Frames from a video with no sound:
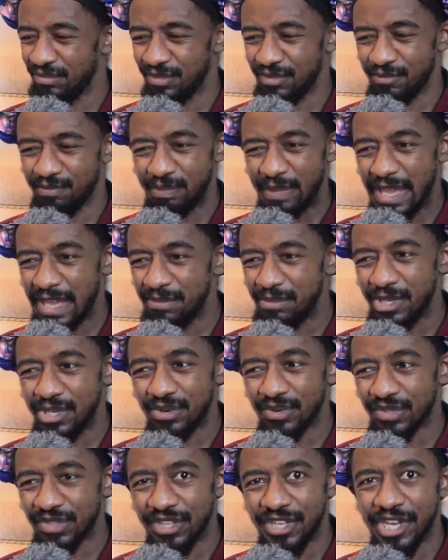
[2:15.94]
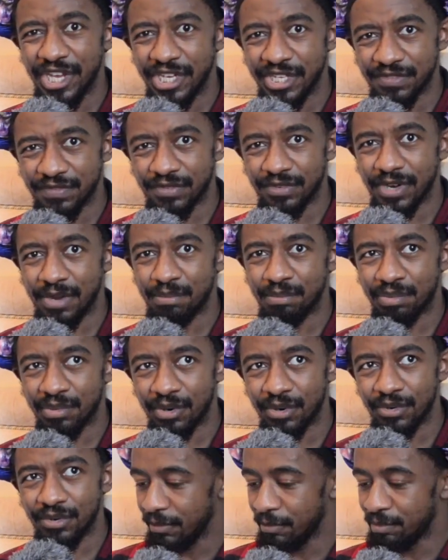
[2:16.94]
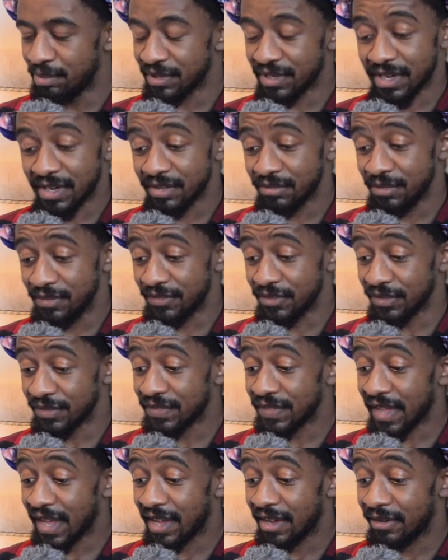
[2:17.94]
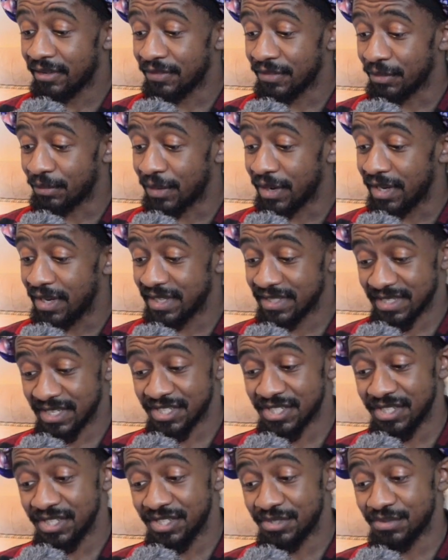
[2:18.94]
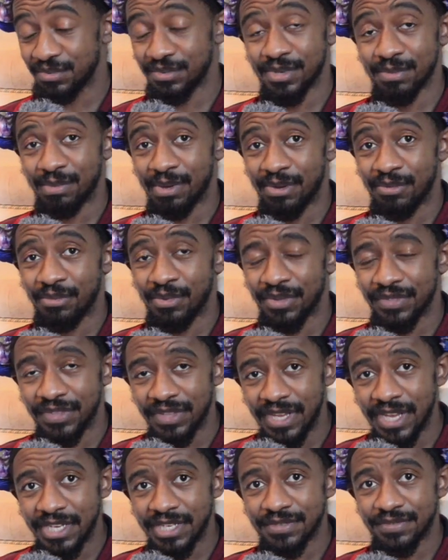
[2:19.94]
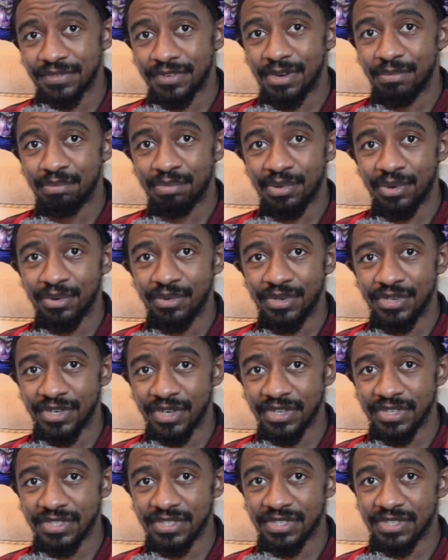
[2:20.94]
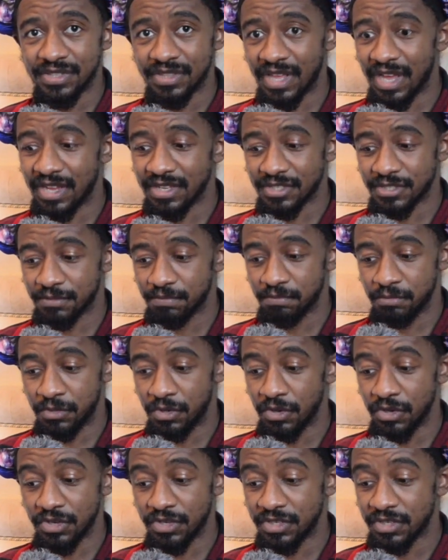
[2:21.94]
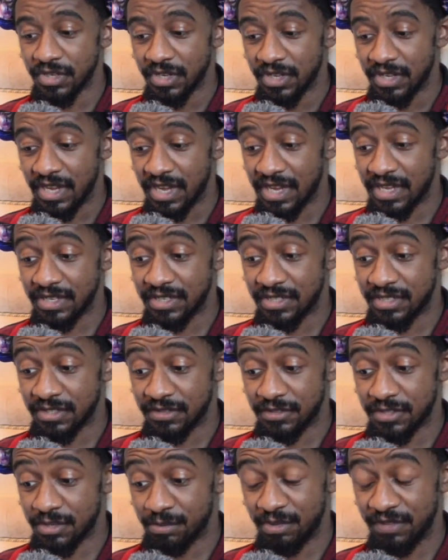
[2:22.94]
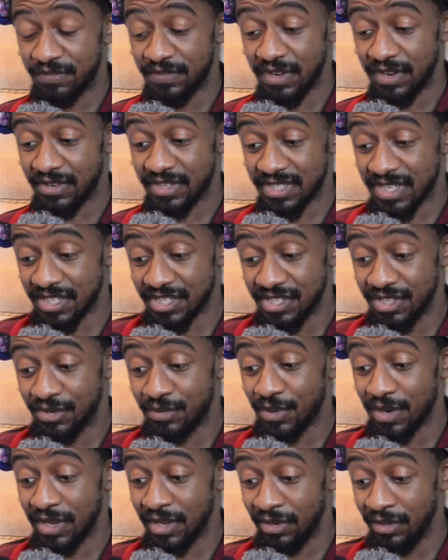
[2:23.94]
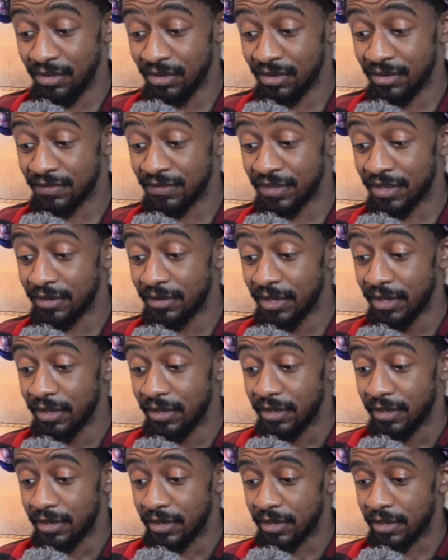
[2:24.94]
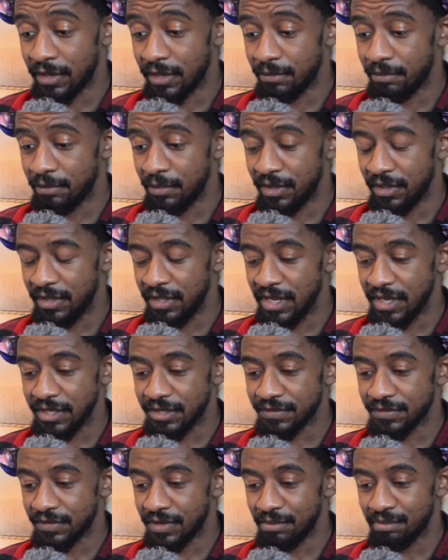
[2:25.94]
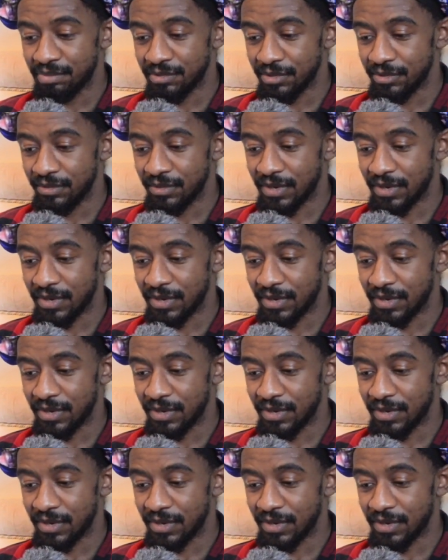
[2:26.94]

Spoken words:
maybe not the H4n Pro. But now that we've gotten that out of the way, let's actually talk about what the H4n Pro does that's good. And to be fair, it's actually quite a lot of it. The H4n Pro